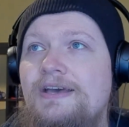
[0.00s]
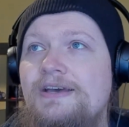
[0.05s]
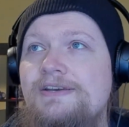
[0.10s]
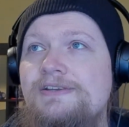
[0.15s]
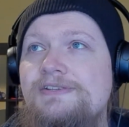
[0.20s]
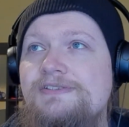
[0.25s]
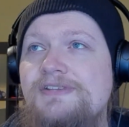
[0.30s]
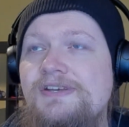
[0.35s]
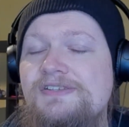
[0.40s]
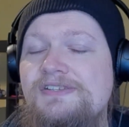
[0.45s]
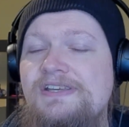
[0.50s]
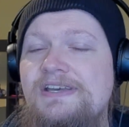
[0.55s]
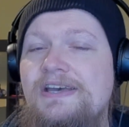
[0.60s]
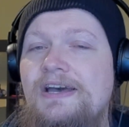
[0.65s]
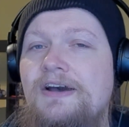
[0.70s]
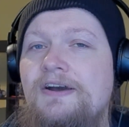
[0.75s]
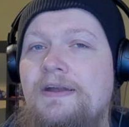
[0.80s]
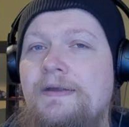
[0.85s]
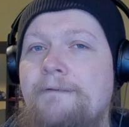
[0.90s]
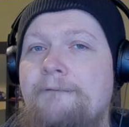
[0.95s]
So I was like,
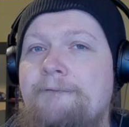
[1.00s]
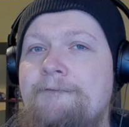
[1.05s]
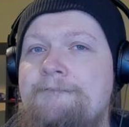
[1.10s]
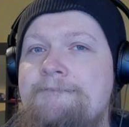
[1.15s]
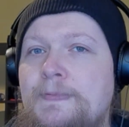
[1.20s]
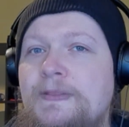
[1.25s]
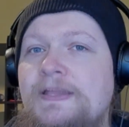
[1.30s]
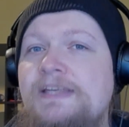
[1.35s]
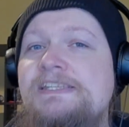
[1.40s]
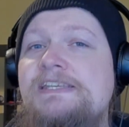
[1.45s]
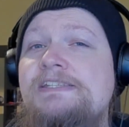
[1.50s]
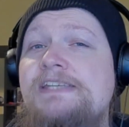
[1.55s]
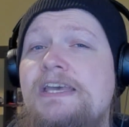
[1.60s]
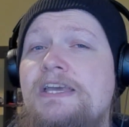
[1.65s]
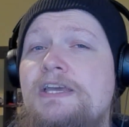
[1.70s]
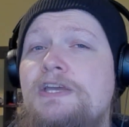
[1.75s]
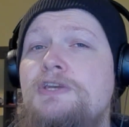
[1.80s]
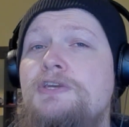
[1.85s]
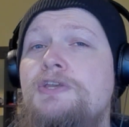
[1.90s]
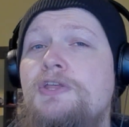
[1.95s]
okay, let's take
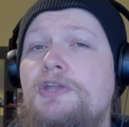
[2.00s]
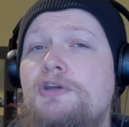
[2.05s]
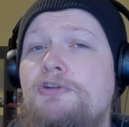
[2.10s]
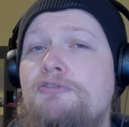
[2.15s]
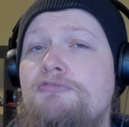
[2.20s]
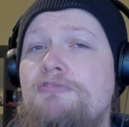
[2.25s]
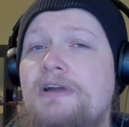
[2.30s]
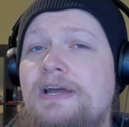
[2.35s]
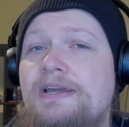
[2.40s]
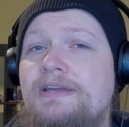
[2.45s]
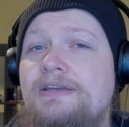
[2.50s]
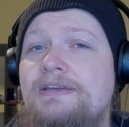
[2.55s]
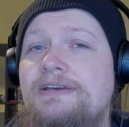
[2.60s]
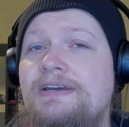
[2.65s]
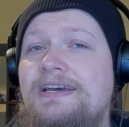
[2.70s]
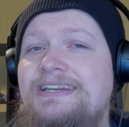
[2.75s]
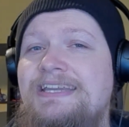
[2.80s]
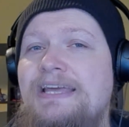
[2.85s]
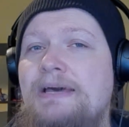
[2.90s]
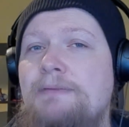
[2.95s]
another crack
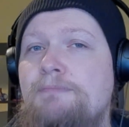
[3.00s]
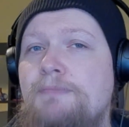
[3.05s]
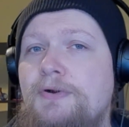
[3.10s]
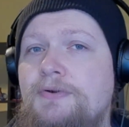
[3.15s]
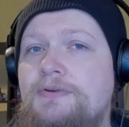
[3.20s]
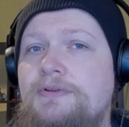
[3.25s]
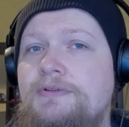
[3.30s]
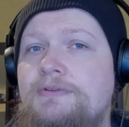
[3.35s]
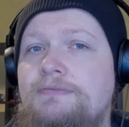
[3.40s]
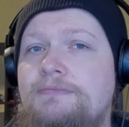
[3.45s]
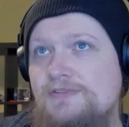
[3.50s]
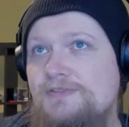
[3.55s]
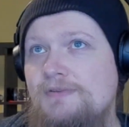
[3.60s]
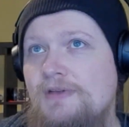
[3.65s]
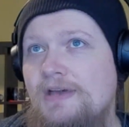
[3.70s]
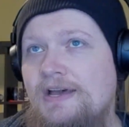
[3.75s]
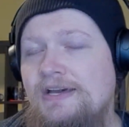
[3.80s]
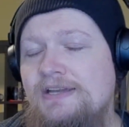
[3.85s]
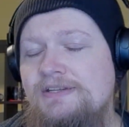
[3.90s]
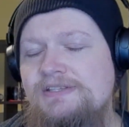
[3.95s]
at Dan mode.
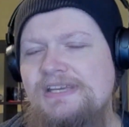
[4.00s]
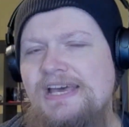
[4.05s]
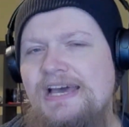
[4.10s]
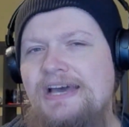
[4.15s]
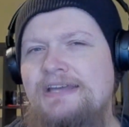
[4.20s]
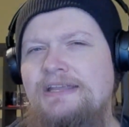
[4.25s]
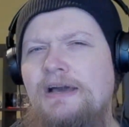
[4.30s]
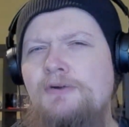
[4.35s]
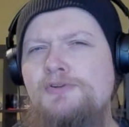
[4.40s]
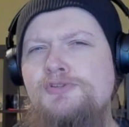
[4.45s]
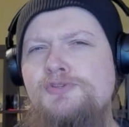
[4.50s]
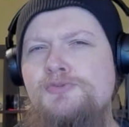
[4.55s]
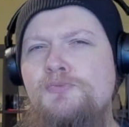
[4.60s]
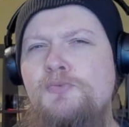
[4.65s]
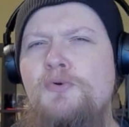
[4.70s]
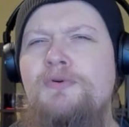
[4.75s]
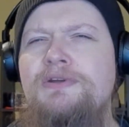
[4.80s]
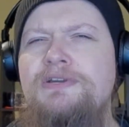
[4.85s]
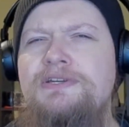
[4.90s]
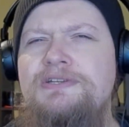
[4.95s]
And I was
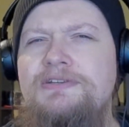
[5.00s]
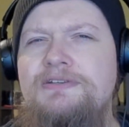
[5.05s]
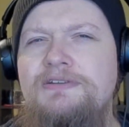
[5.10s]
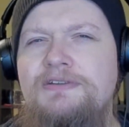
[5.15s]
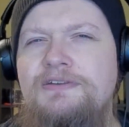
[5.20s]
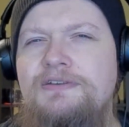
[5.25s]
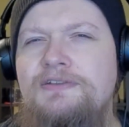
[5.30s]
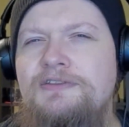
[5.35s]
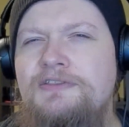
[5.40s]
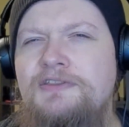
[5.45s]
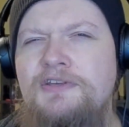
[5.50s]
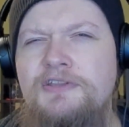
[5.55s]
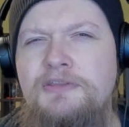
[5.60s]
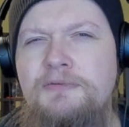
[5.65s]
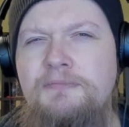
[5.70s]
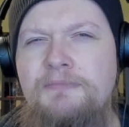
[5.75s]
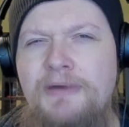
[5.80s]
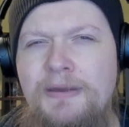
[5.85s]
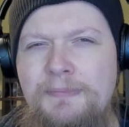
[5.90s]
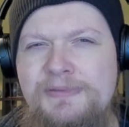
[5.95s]
worried that there
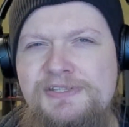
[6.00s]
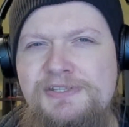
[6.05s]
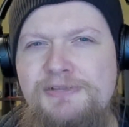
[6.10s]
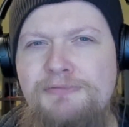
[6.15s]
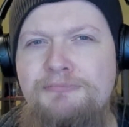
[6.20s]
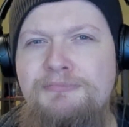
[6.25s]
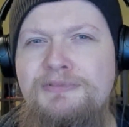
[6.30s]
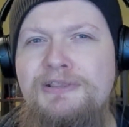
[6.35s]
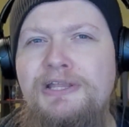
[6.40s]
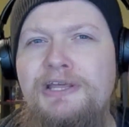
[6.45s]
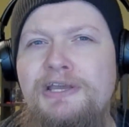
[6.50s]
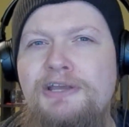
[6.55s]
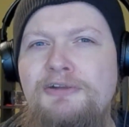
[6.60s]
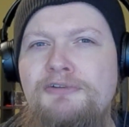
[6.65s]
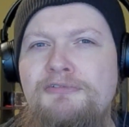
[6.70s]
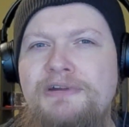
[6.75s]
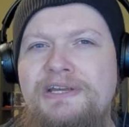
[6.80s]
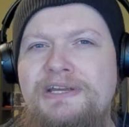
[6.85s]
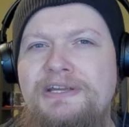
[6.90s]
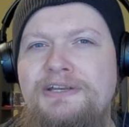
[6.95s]
might be some
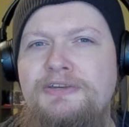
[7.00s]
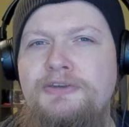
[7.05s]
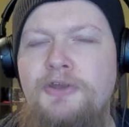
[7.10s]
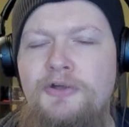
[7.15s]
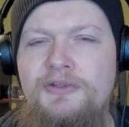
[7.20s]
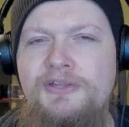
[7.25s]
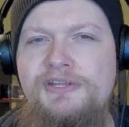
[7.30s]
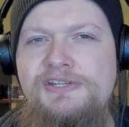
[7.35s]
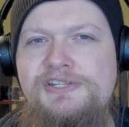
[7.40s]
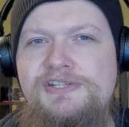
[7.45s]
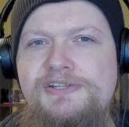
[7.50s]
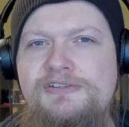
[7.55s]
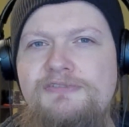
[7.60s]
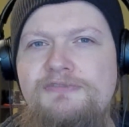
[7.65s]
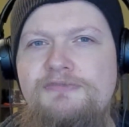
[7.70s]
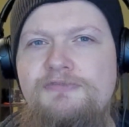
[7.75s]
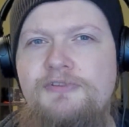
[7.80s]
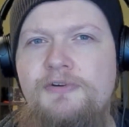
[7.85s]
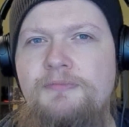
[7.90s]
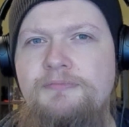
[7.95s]
lingering knowledge
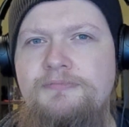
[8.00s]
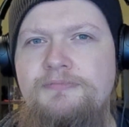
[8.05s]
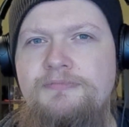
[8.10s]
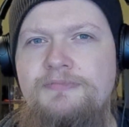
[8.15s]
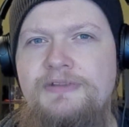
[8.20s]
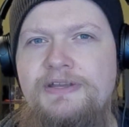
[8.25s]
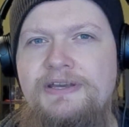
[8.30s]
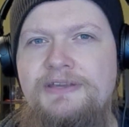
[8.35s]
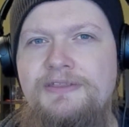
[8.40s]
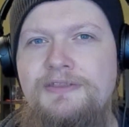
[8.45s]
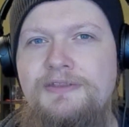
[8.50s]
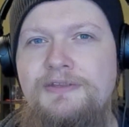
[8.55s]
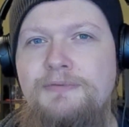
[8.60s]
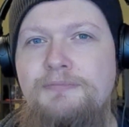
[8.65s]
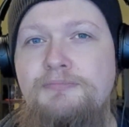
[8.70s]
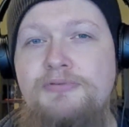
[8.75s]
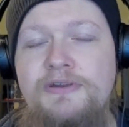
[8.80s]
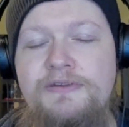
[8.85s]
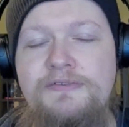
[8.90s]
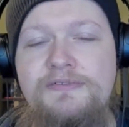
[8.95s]
from like the
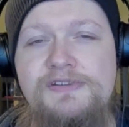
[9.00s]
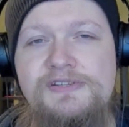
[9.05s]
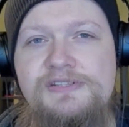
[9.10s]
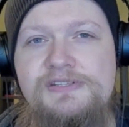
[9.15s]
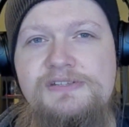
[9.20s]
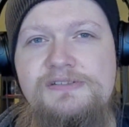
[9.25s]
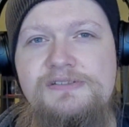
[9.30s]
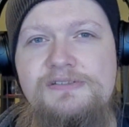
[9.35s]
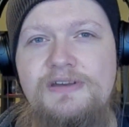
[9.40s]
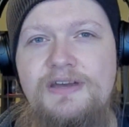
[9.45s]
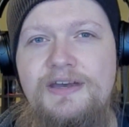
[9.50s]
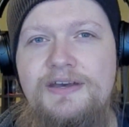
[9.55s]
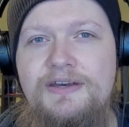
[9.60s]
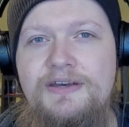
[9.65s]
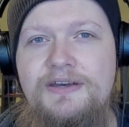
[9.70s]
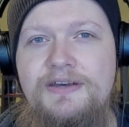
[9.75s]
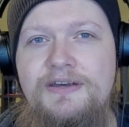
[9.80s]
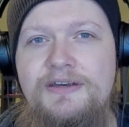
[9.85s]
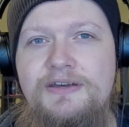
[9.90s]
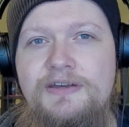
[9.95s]
previous
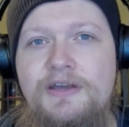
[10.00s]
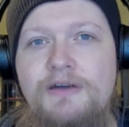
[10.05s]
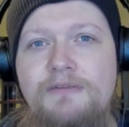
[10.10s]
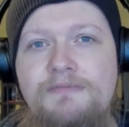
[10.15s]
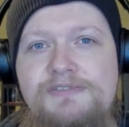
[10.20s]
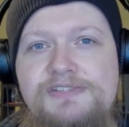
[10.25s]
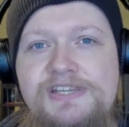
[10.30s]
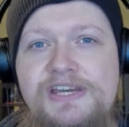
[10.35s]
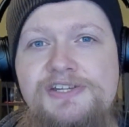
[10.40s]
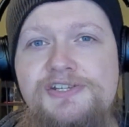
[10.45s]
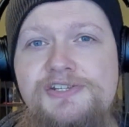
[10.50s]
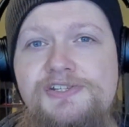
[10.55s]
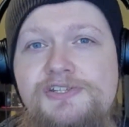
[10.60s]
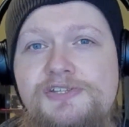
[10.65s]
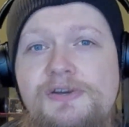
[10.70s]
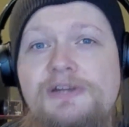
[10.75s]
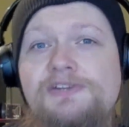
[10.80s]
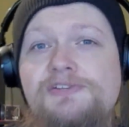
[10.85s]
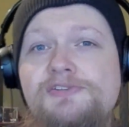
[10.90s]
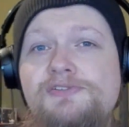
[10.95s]
conversation. So
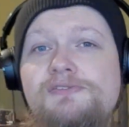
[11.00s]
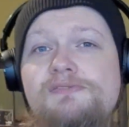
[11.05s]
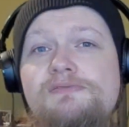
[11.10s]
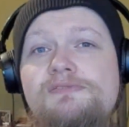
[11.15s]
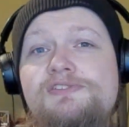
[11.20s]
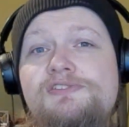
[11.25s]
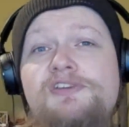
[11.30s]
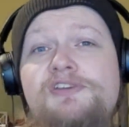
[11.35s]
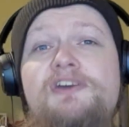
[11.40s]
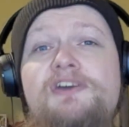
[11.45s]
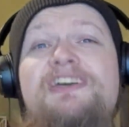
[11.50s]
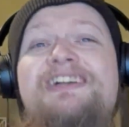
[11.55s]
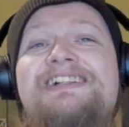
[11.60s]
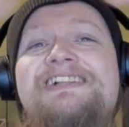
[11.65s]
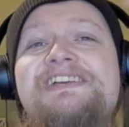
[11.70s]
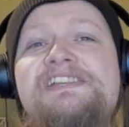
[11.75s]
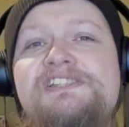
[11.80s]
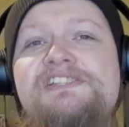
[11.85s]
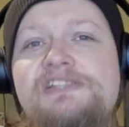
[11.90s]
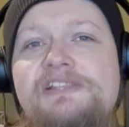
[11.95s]
I just started a
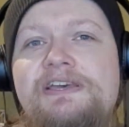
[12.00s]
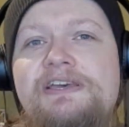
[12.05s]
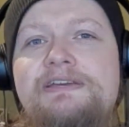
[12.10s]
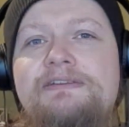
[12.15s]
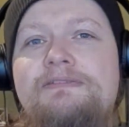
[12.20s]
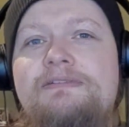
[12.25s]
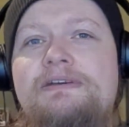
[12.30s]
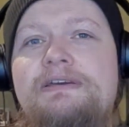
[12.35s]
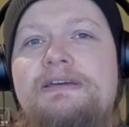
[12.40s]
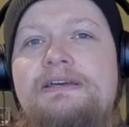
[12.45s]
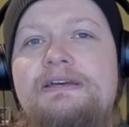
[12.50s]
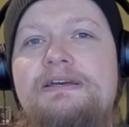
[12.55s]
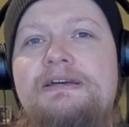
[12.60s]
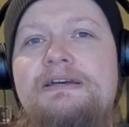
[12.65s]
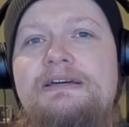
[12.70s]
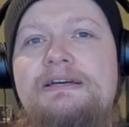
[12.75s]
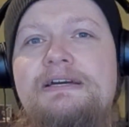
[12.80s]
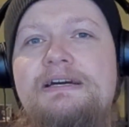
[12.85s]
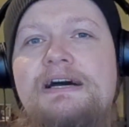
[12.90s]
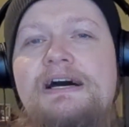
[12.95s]
clean slate.
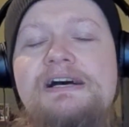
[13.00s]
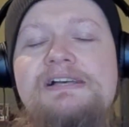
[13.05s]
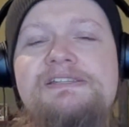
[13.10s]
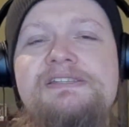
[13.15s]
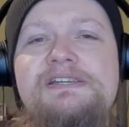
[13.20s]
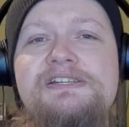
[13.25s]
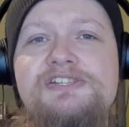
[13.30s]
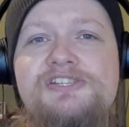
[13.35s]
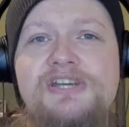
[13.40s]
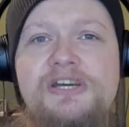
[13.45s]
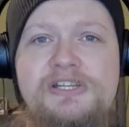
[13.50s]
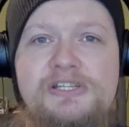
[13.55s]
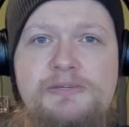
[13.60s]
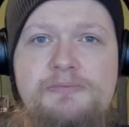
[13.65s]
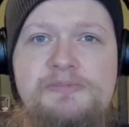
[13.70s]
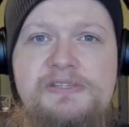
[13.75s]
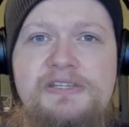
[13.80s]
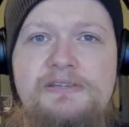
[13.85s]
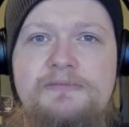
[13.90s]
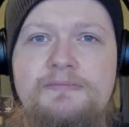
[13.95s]
I said,
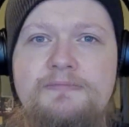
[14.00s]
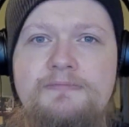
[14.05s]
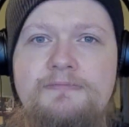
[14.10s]
ChatGPT,